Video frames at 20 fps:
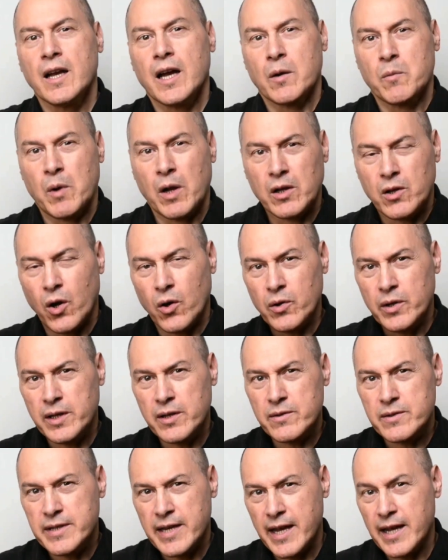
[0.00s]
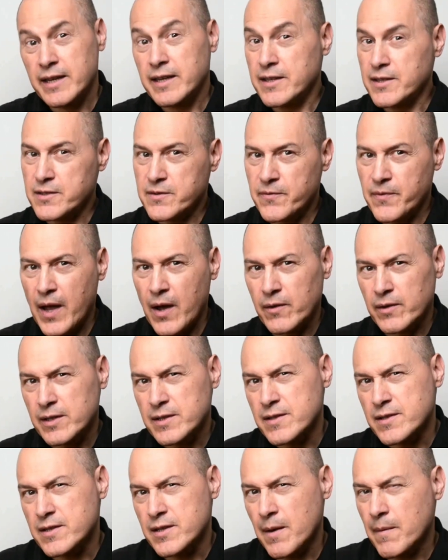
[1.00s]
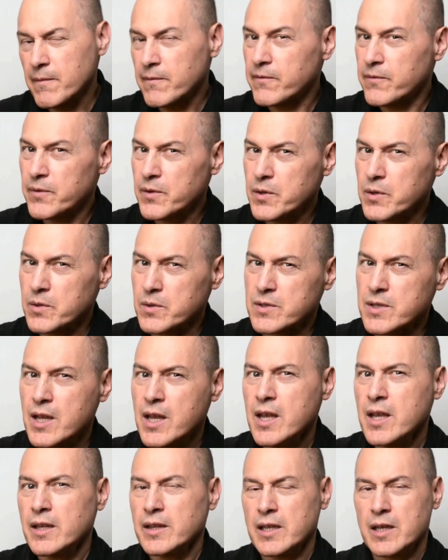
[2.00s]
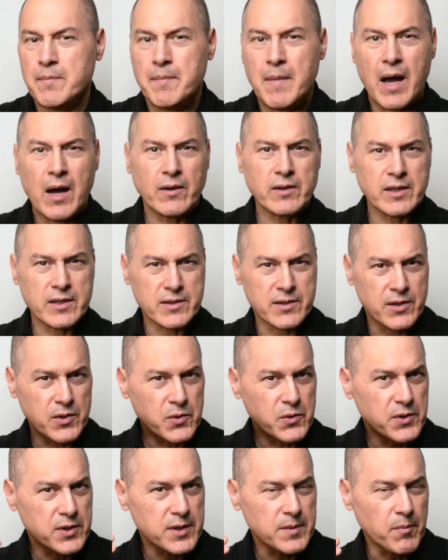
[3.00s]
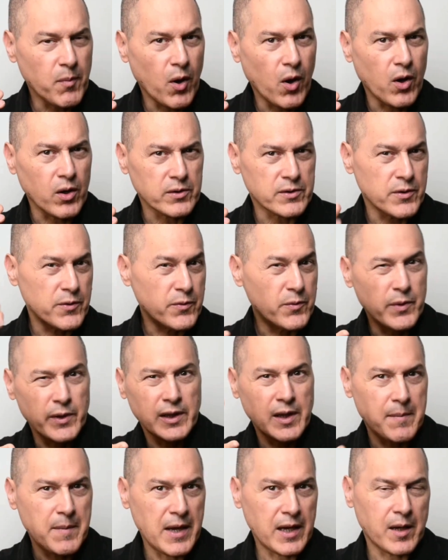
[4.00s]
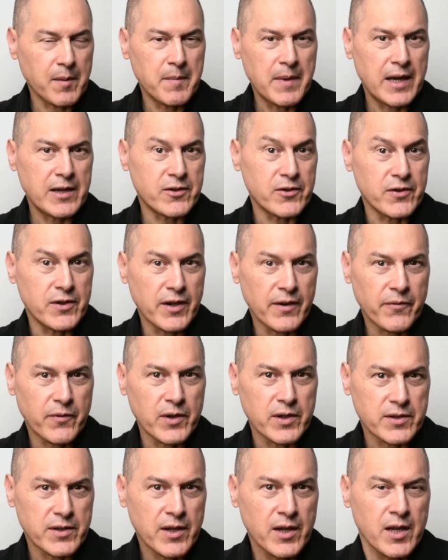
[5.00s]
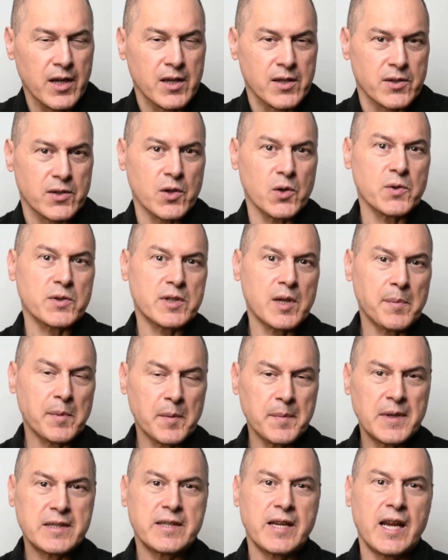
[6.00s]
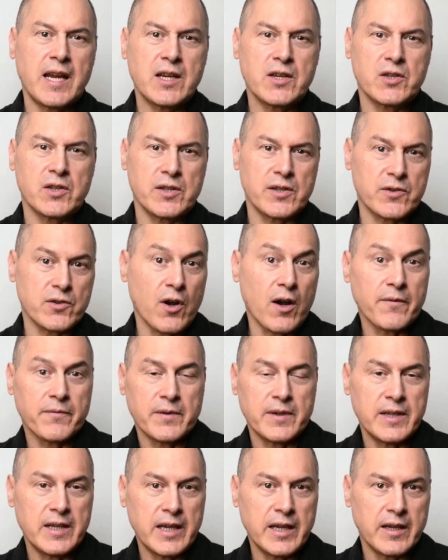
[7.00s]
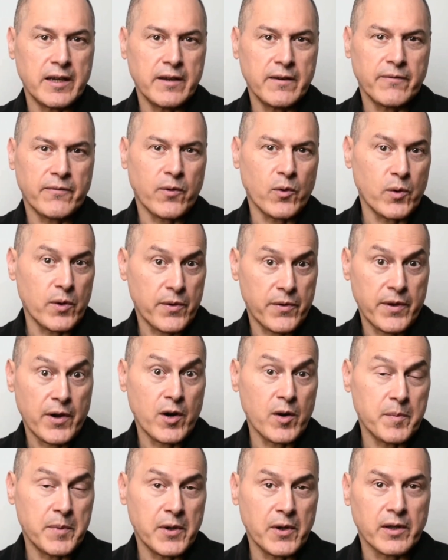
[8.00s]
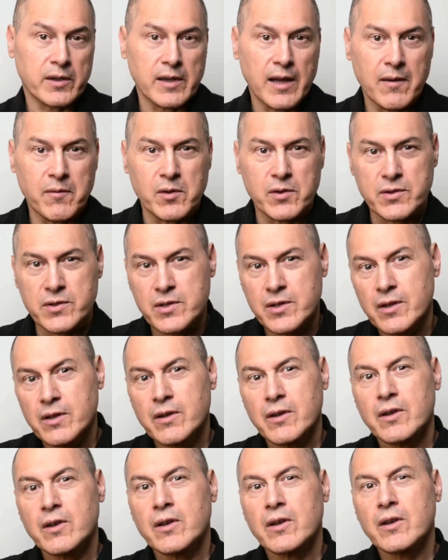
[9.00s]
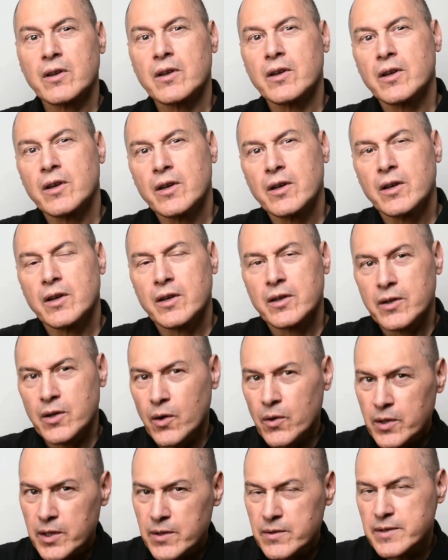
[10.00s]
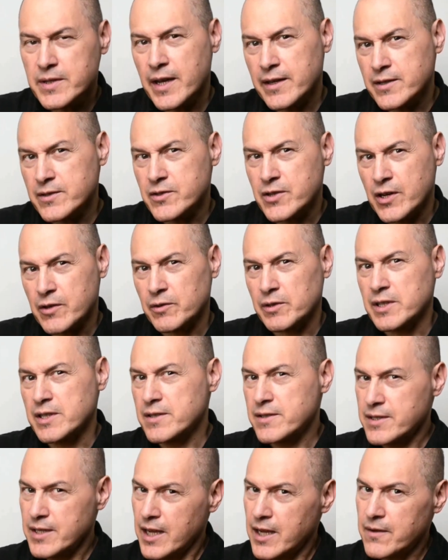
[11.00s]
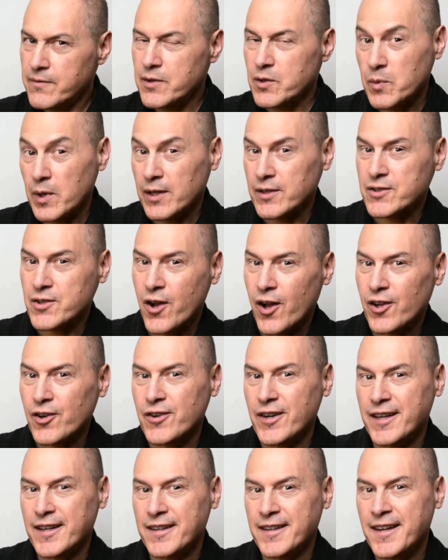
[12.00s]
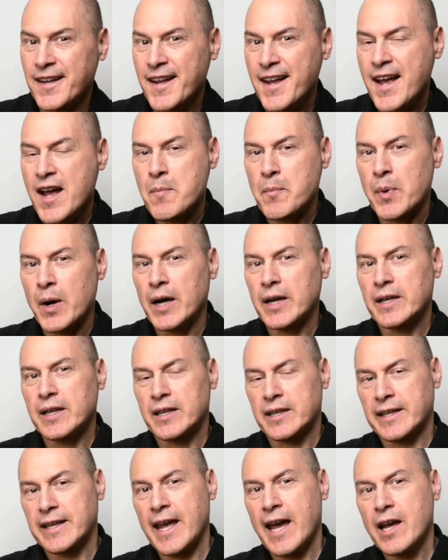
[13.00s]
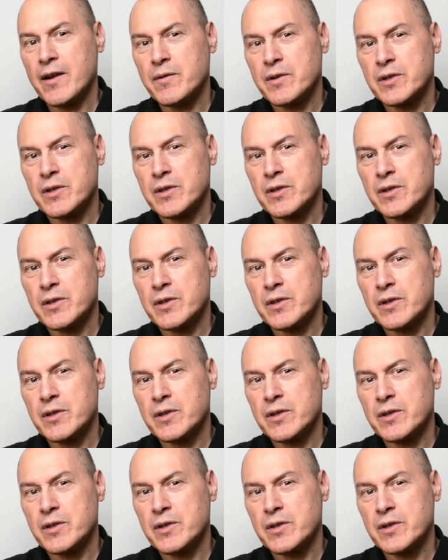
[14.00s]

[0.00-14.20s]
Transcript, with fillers: And while CoQ10 is found in some foods, the amount is too small to really make a major difference, so supplementation is often needed for therapeutic levels. CoQ10 is generally safe and well tolerated, but it can